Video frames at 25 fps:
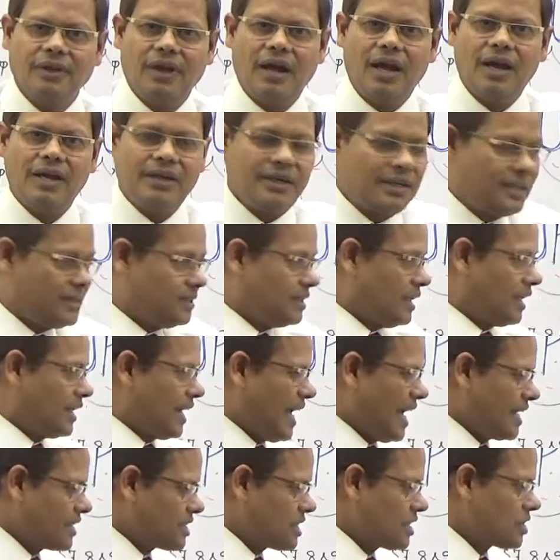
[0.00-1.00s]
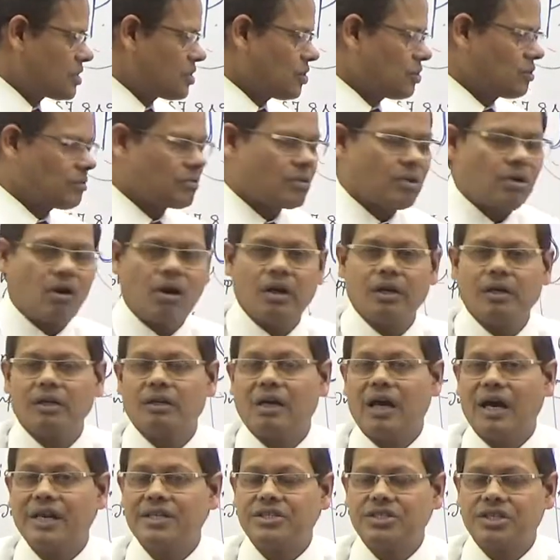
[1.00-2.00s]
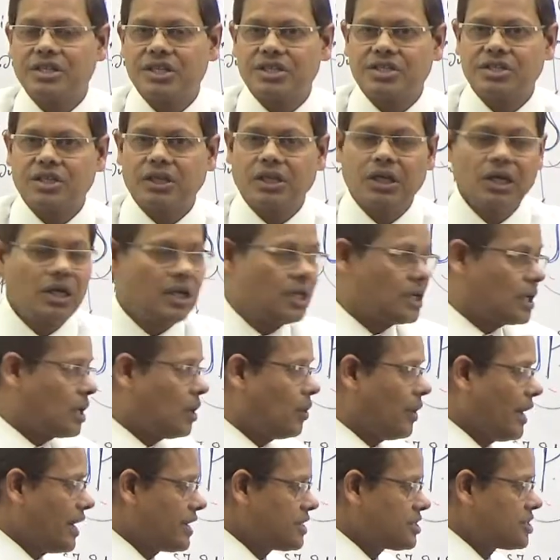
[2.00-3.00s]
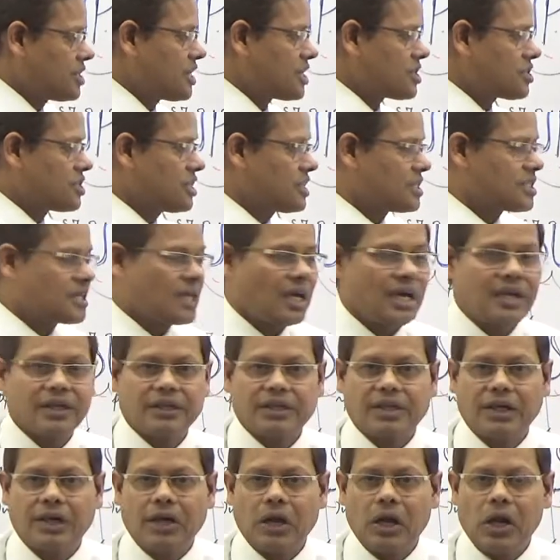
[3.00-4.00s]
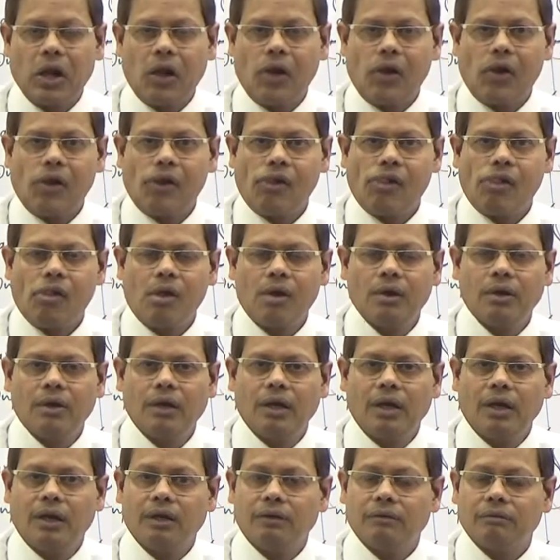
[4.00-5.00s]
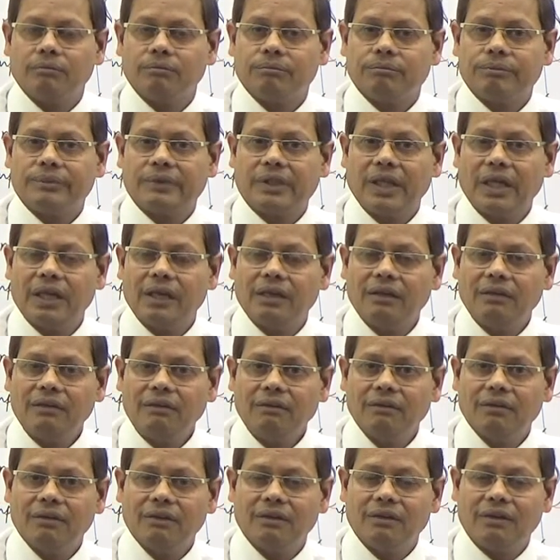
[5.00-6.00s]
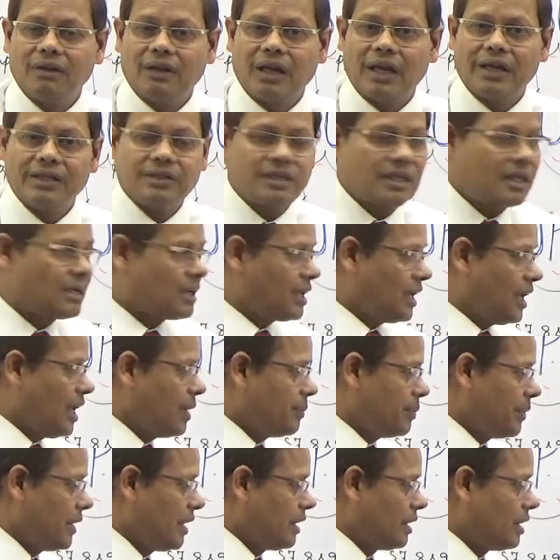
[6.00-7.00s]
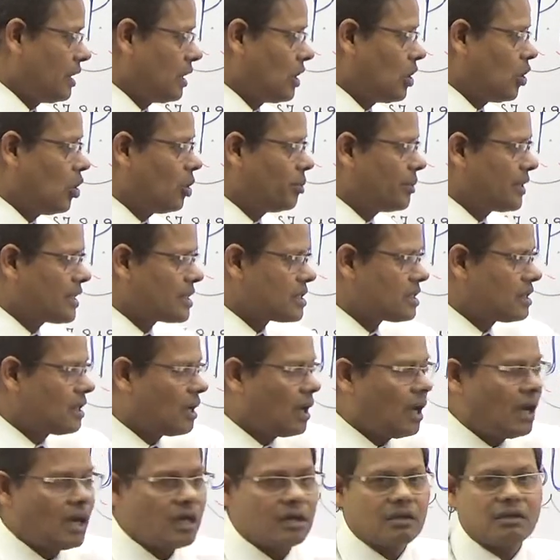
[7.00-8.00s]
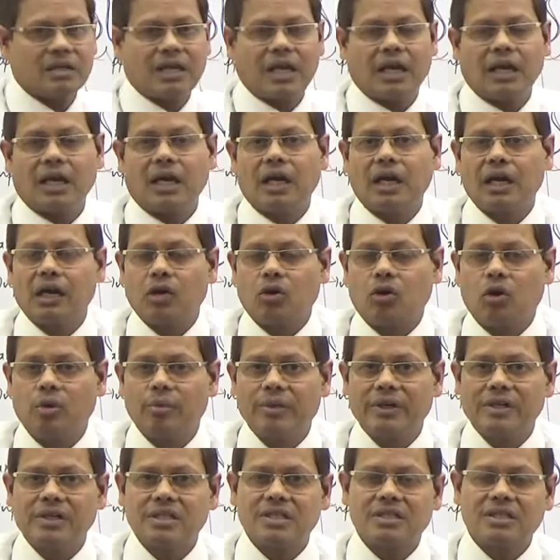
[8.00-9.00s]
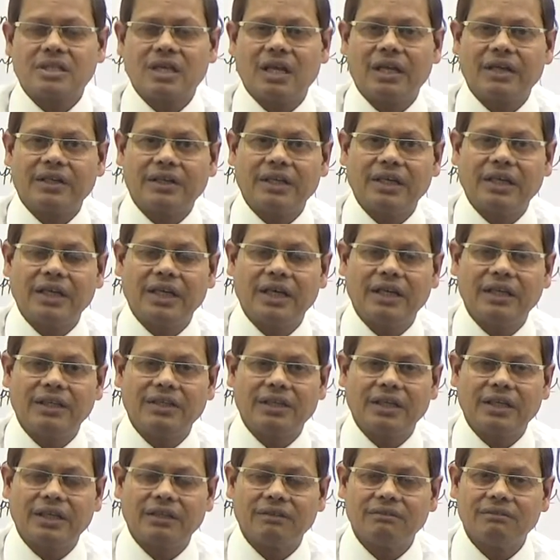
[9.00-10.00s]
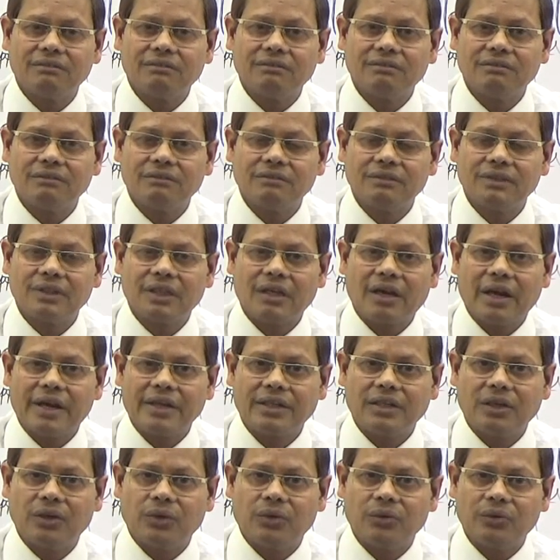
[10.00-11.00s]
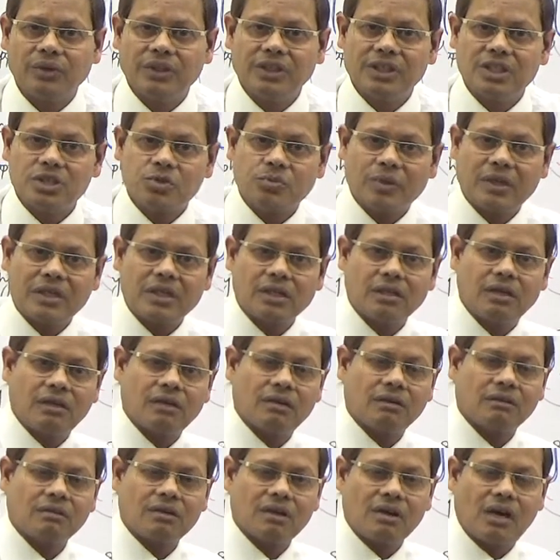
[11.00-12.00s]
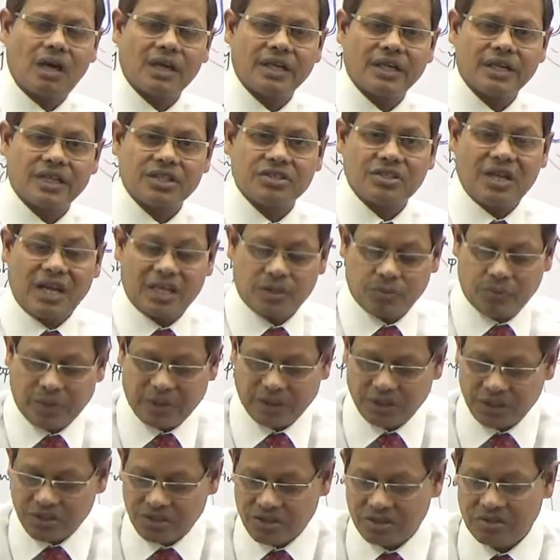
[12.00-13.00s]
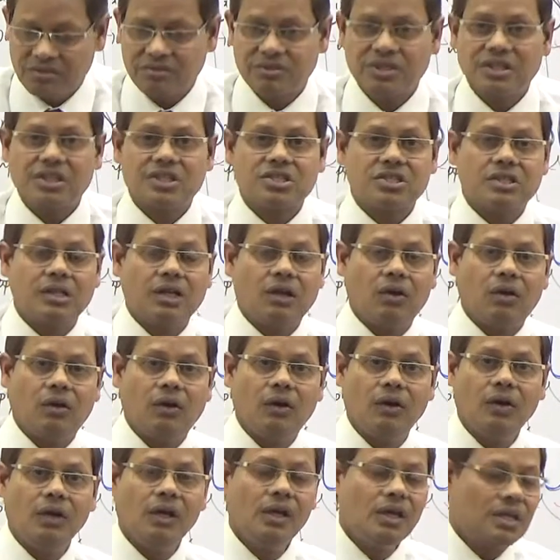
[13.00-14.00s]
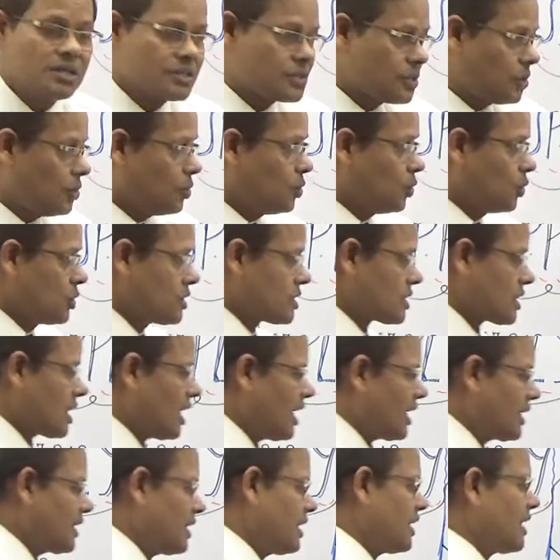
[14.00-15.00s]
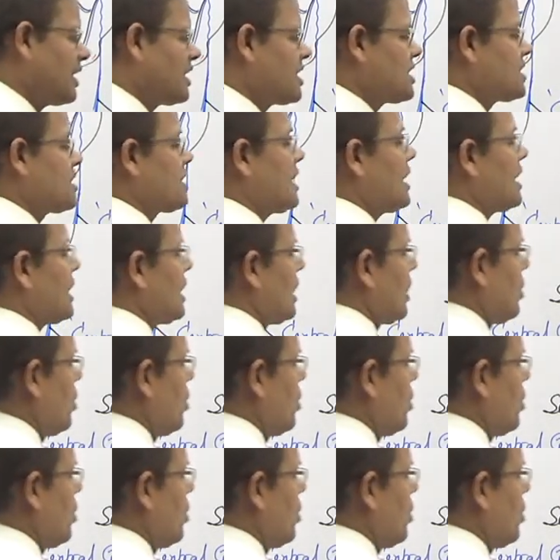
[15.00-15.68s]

and the tax is called IGST. Now IGST is collected. Then neither AP government nor Telangana government is collecting anything right now in this particular context as per this GST law. So who is collecting? It is central